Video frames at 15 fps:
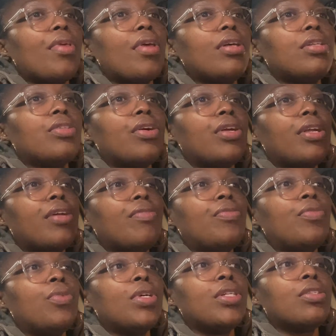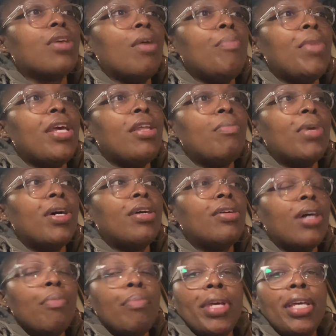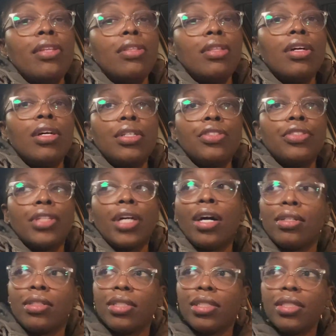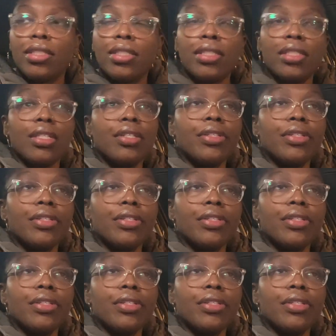I started at four, so I made about, I made the hundred dollars.